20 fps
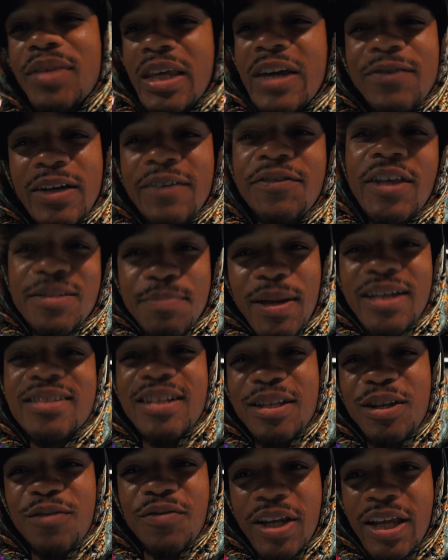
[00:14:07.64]
if, if this makes
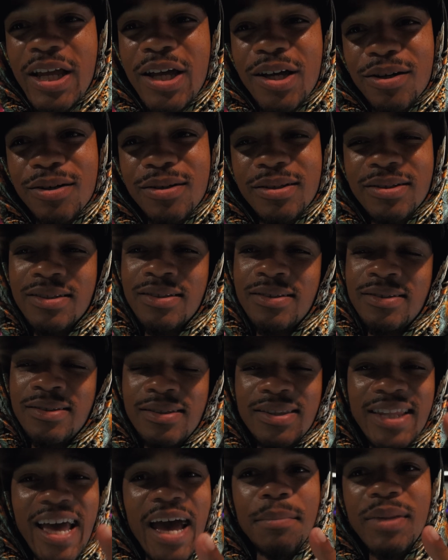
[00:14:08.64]
it in the video,
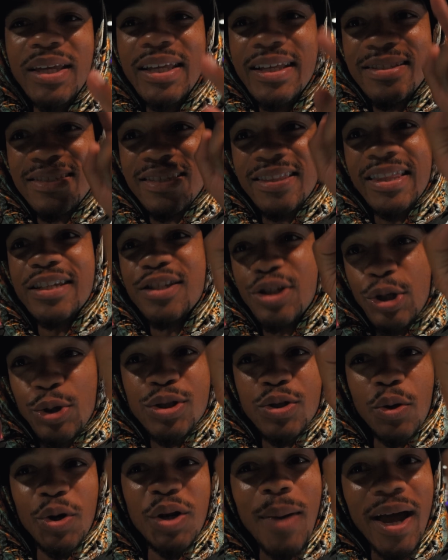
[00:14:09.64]
that means this new
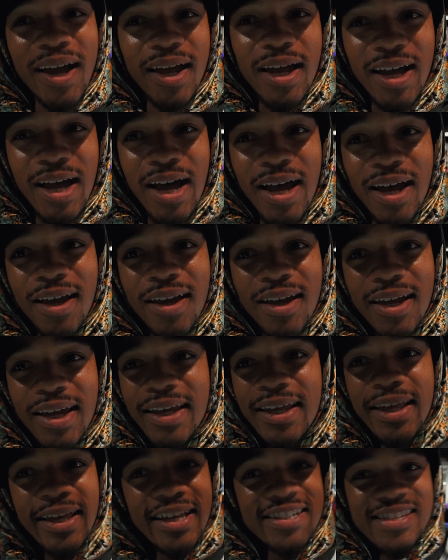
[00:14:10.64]
Sony mic I got
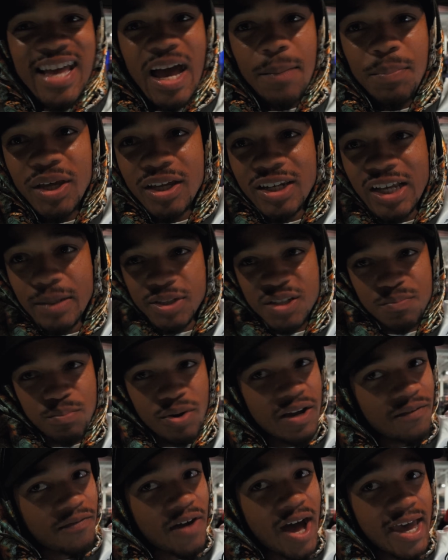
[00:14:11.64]
is not picking up this
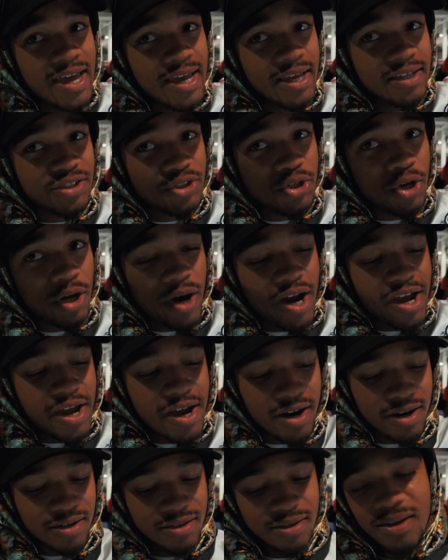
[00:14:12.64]
Brent Faiyaz joint right
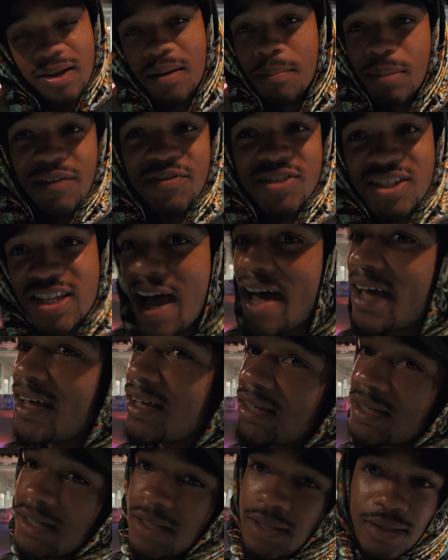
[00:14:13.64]
here. But if it's not,
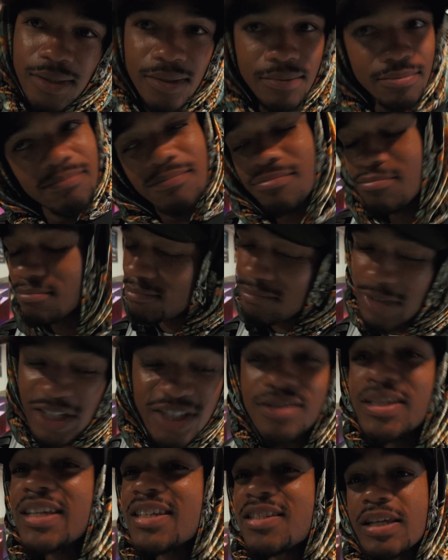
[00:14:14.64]

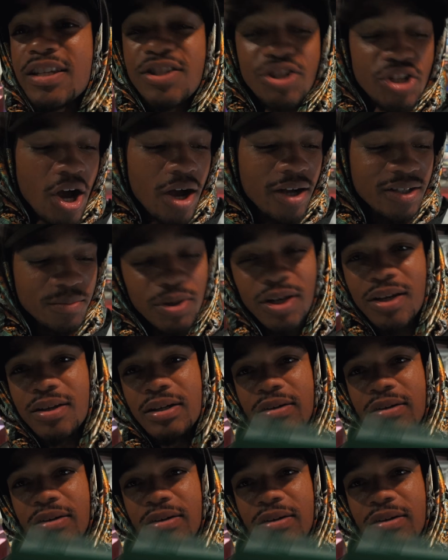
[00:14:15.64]
it's it's, it's chalk. But